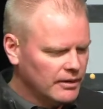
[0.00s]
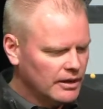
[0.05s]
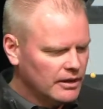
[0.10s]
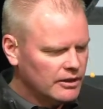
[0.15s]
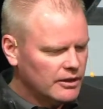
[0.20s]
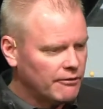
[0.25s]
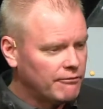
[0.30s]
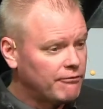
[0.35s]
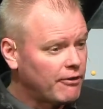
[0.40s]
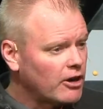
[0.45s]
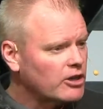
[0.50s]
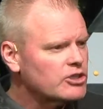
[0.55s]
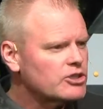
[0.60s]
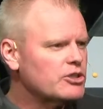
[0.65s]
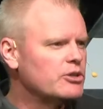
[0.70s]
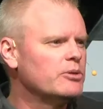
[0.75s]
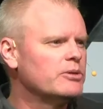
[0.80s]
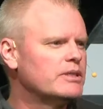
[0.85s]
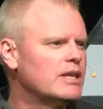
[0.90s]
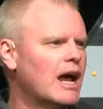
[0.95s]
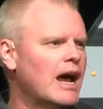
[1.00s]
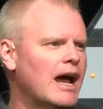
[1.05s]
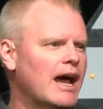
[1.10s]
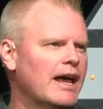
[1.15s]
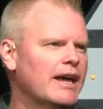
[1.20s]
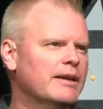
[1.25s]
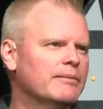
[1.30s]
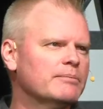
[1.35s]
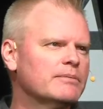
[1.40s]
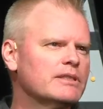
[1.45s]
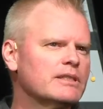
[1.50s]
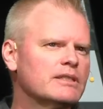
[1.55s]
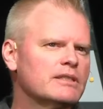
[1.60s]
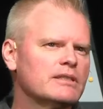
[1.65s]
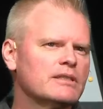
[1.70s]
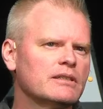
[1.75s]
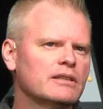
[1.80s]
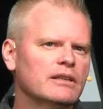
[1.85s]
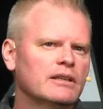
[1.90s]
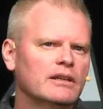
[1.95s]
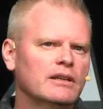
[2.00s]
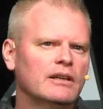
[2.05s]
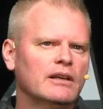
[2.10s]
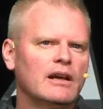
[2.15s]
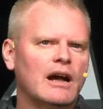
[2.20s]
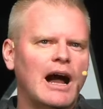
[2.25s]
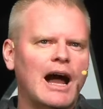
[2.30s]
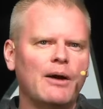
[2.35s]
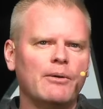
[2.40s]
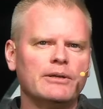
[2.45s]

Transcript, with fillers: the first two times I